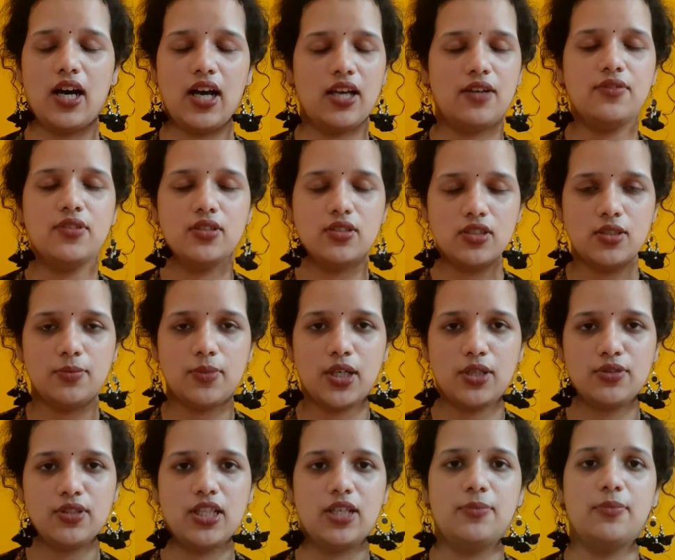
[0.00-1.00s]
I have heard
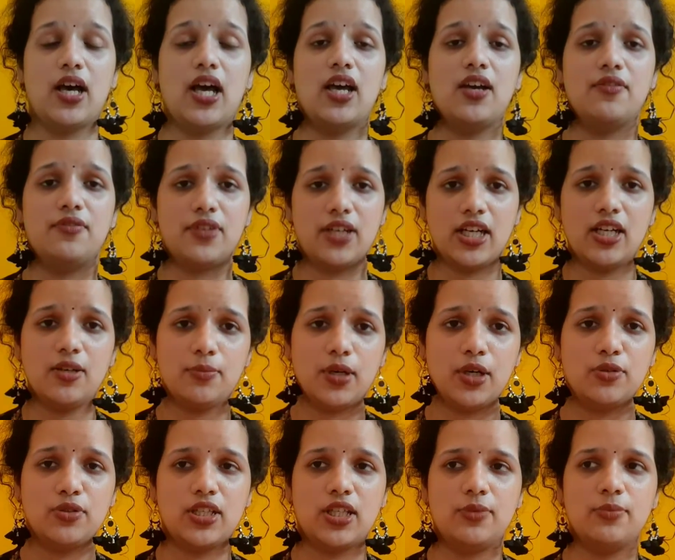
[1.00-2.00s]
about them I have read
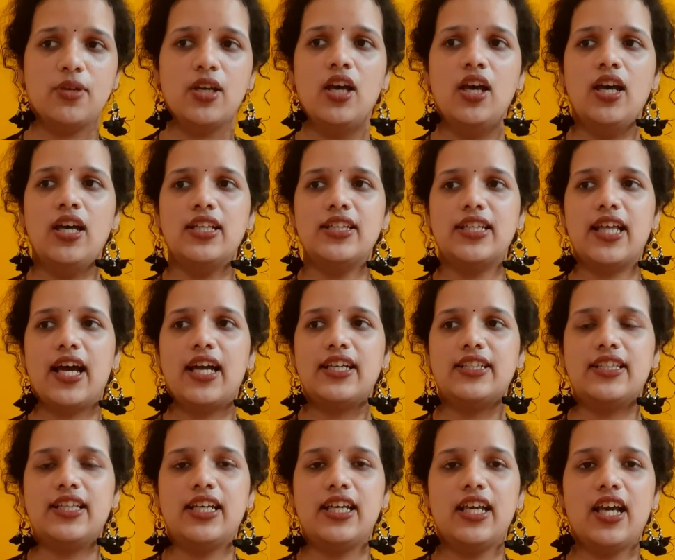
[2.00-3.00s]
about them
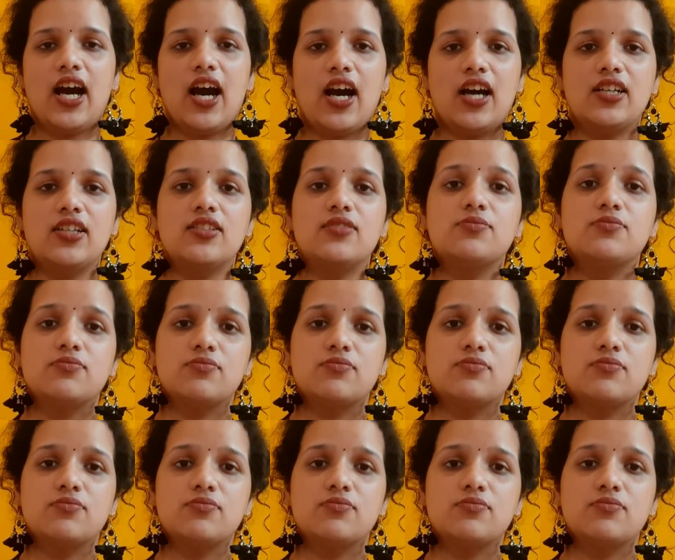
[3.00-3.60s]
that they are